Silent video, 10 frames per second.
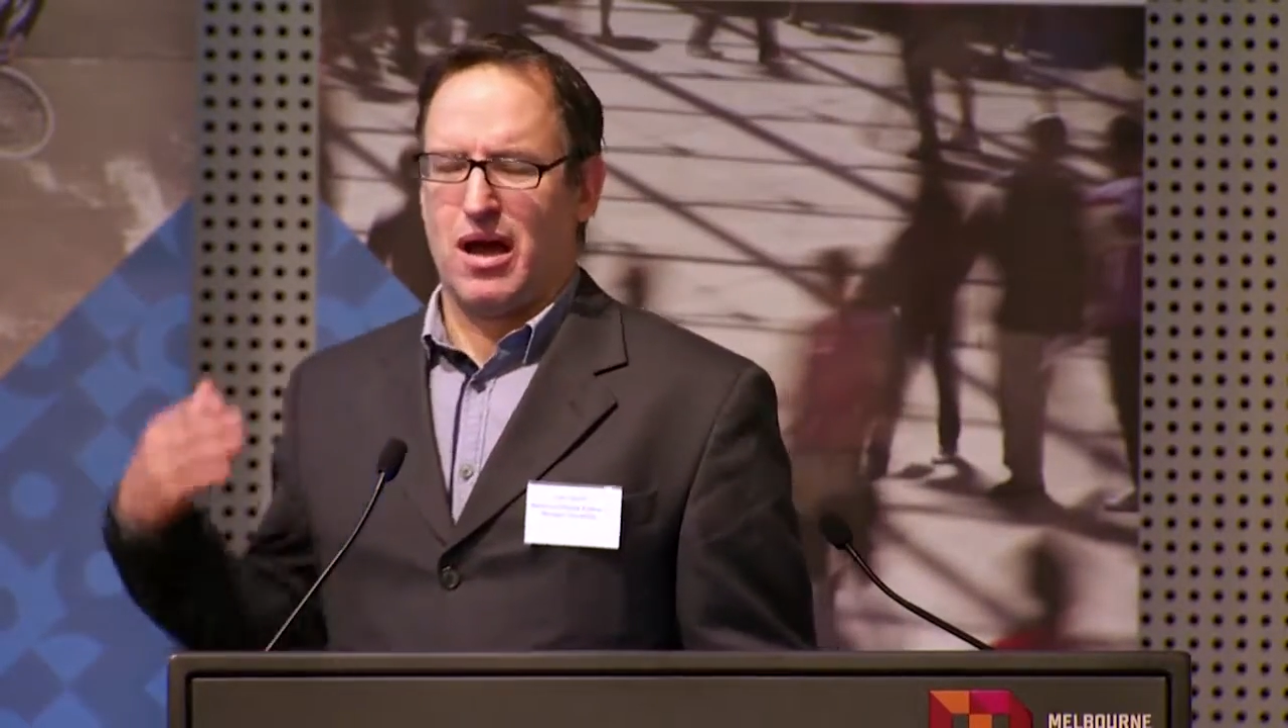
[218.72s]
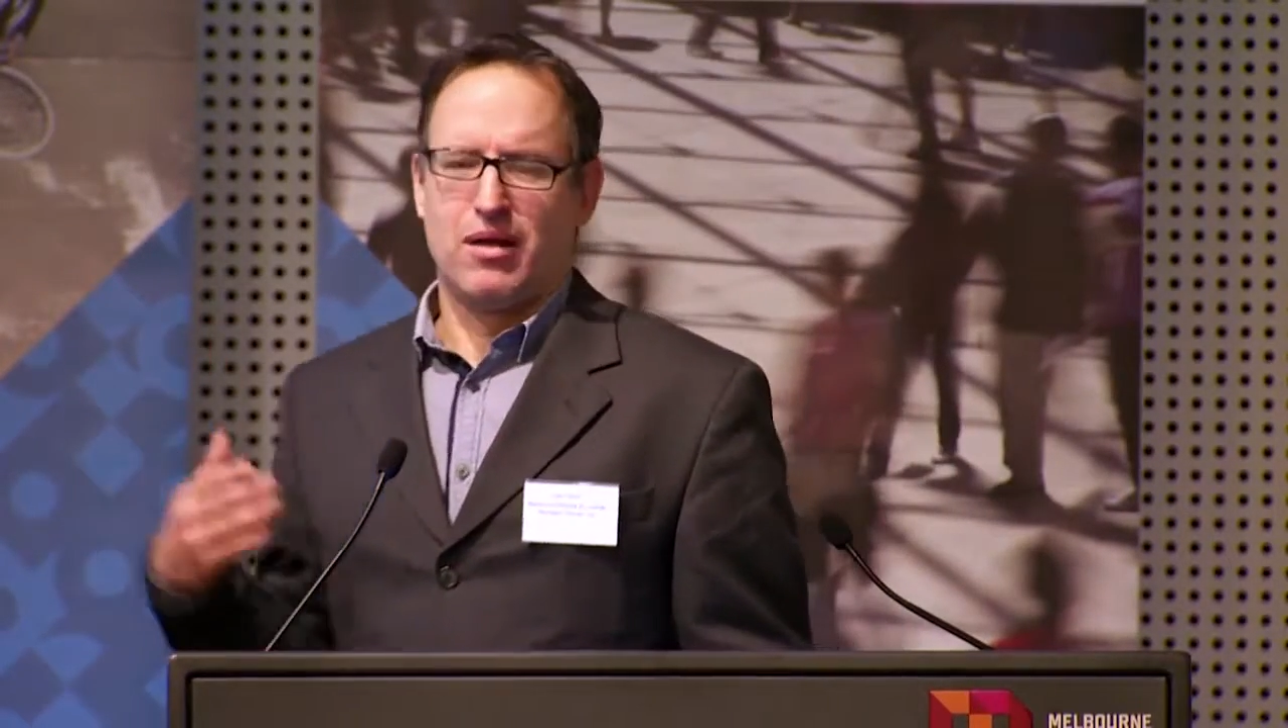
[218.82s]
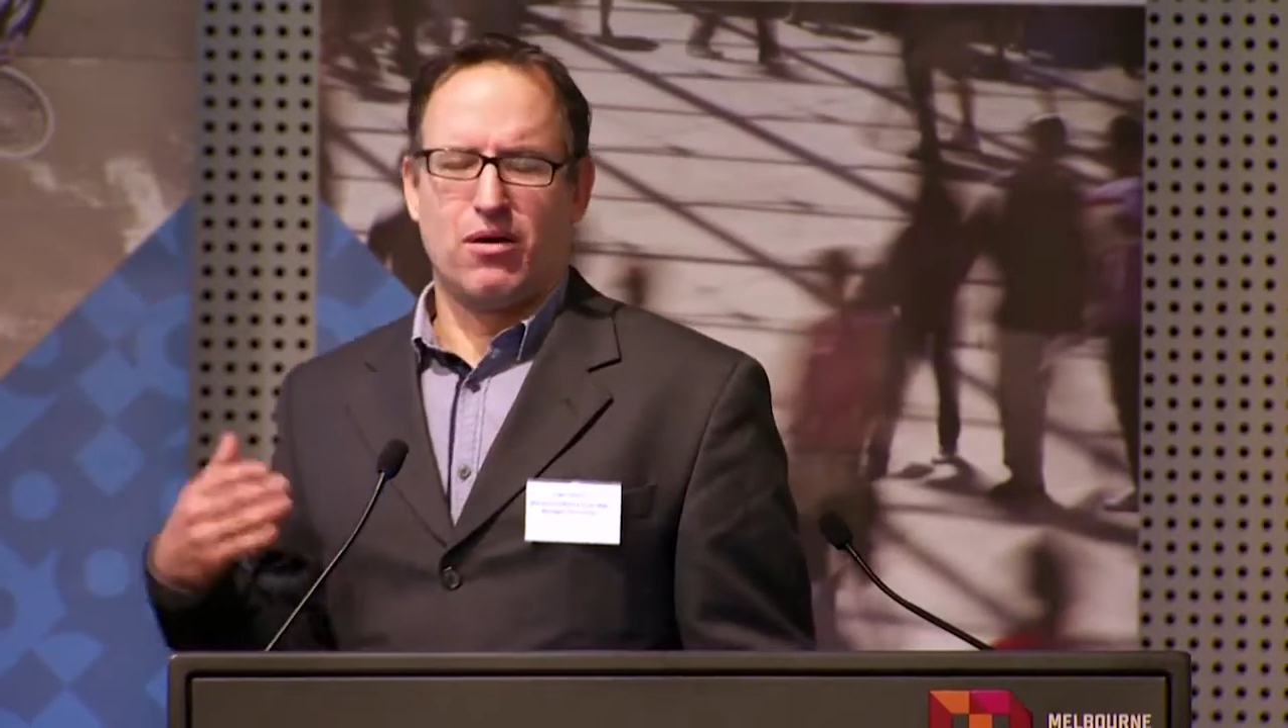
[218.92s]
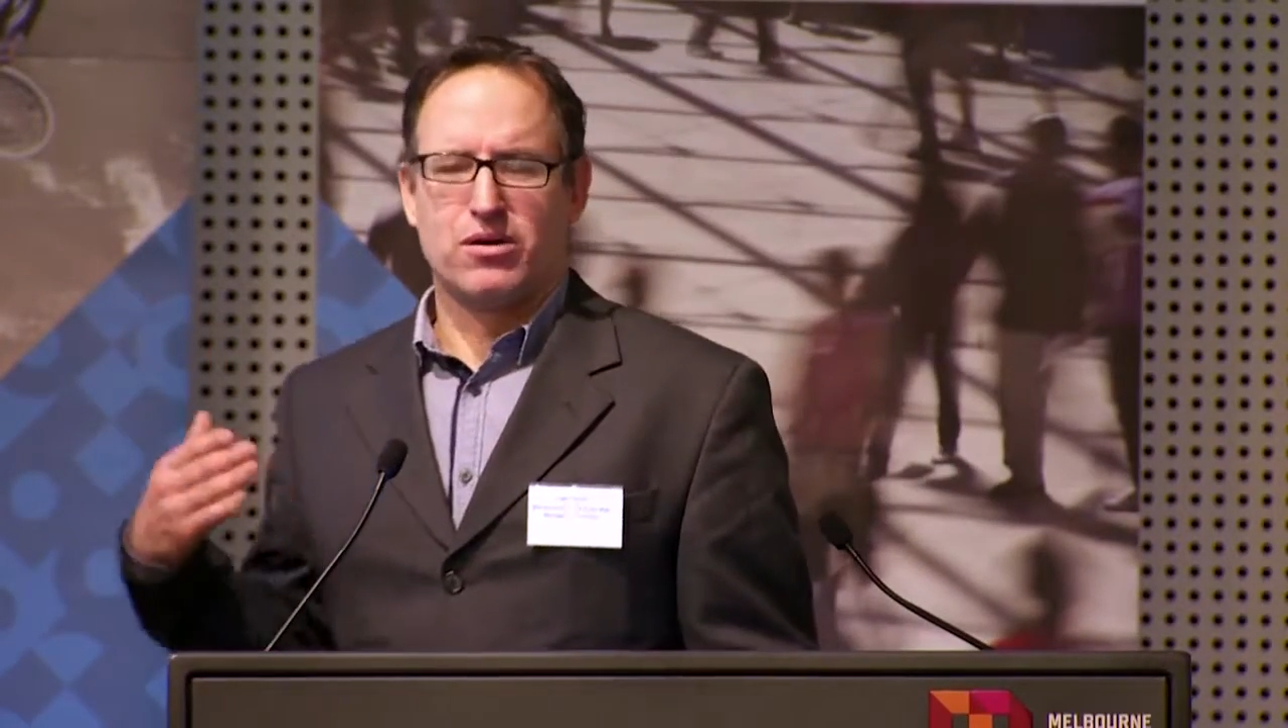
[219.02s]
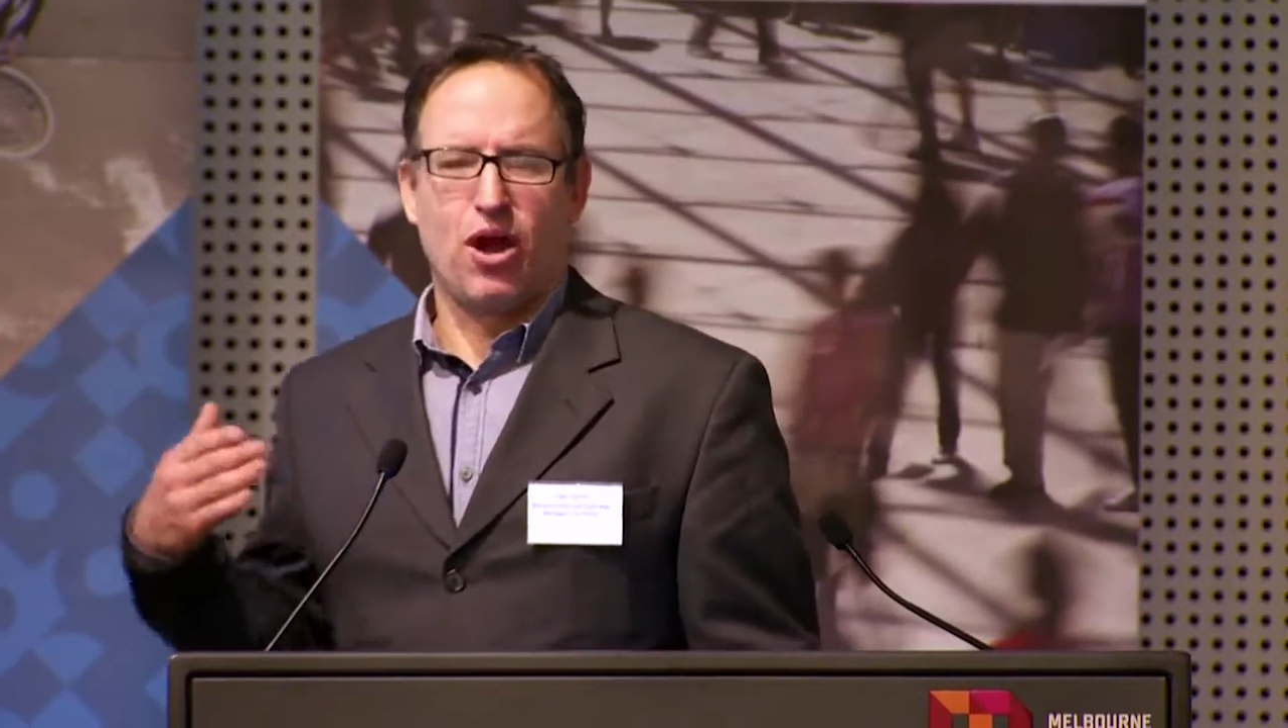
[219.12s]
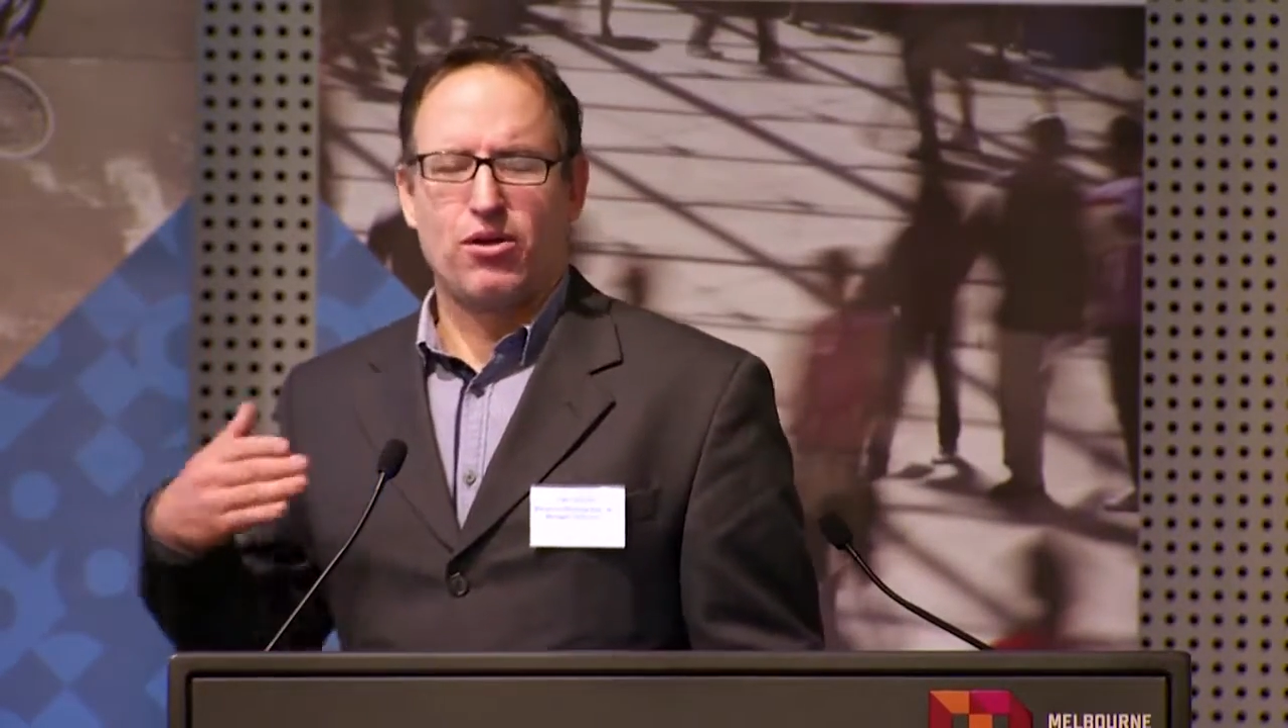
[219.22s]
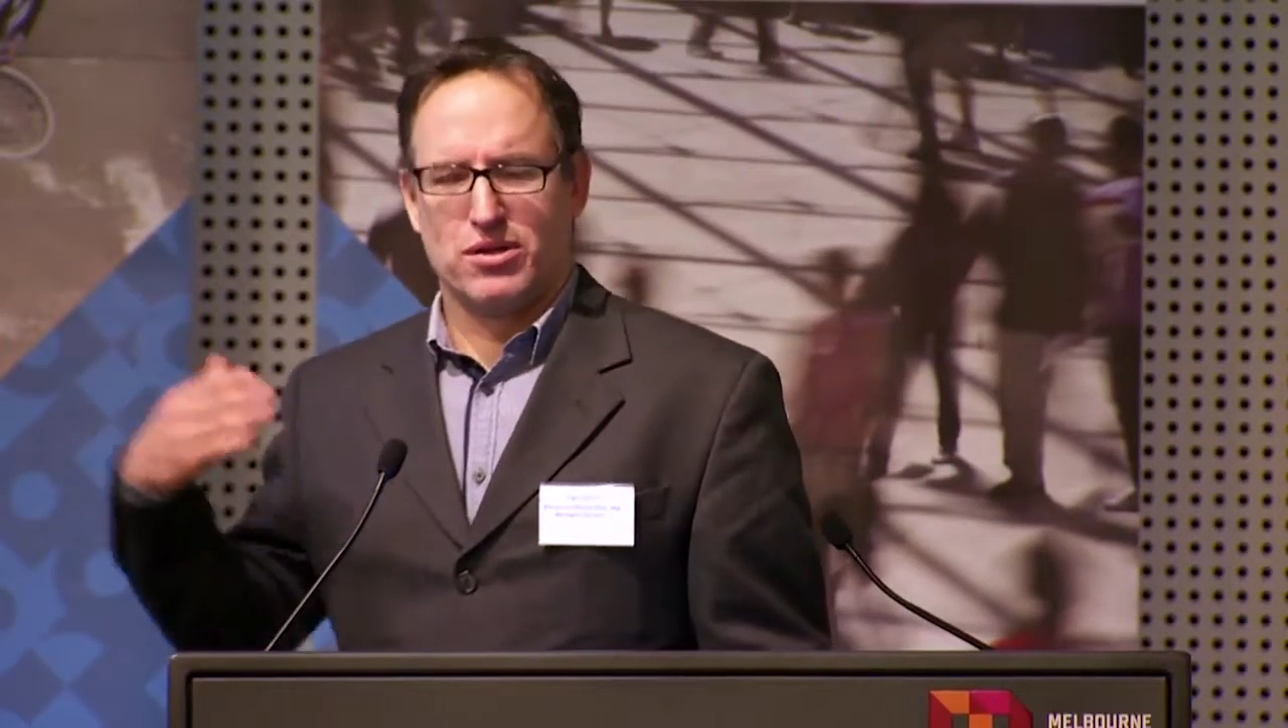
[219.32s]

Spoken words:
they'll go to